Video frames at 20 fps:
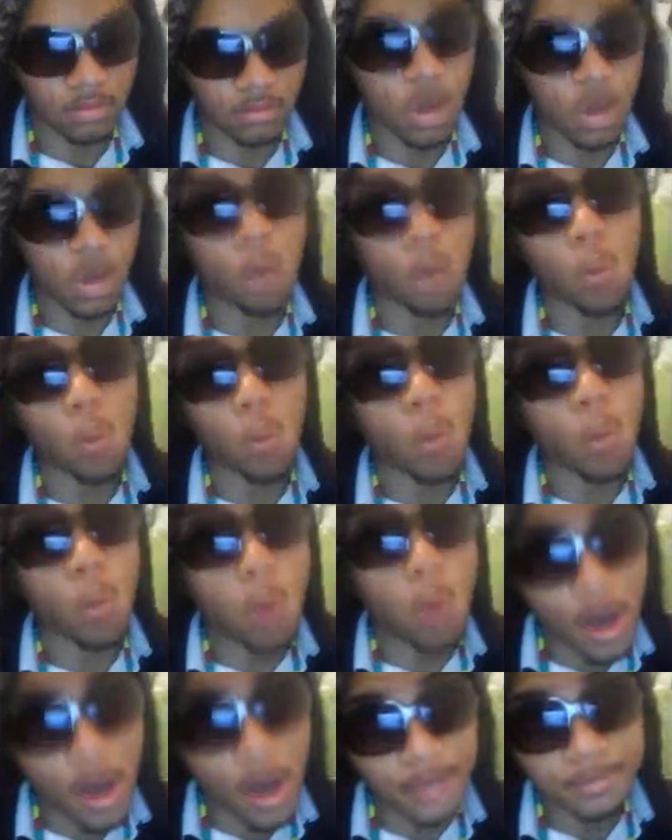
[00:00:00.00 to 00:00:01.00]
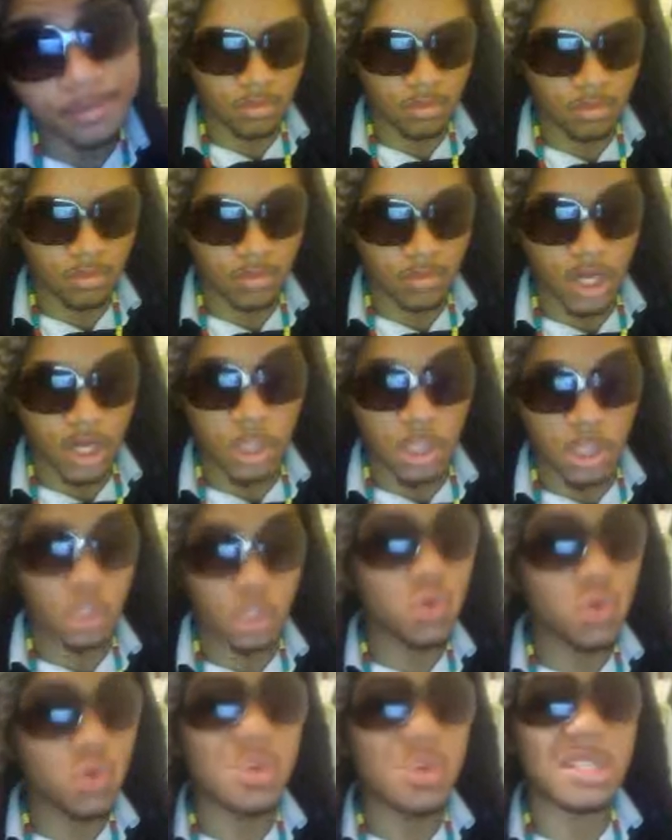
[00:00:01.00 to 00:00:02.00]
One.
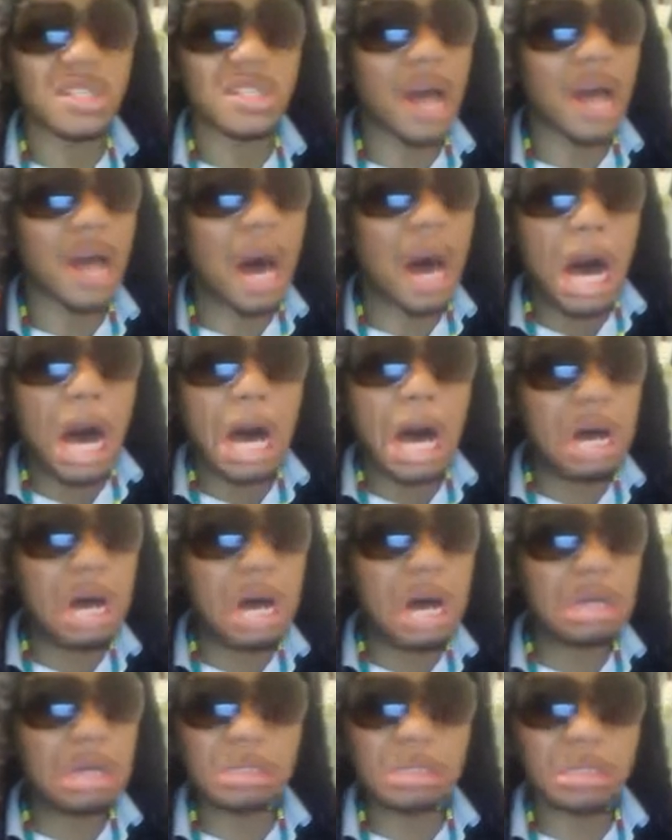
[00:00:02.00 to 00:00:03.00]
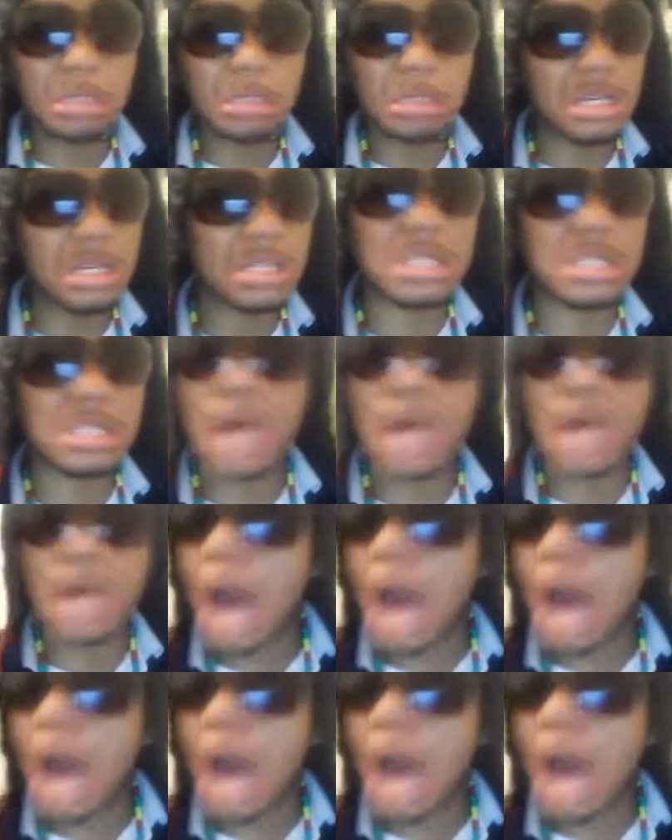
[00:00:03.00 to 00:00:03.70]
You is the ugliest